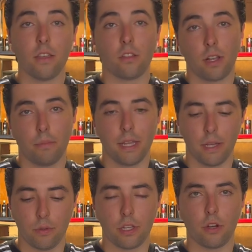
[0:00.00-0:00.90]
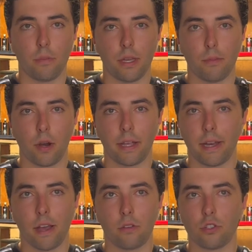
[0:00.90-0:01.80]
They're competing with the European market
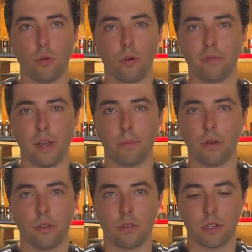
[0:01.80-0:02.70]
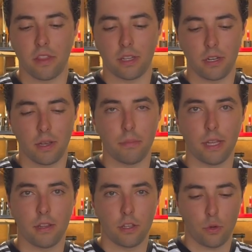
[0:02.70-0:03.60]
now. There's no more Viper. There's nothing to
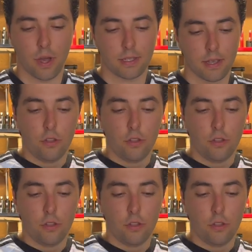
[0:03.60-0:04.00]
compete in the US.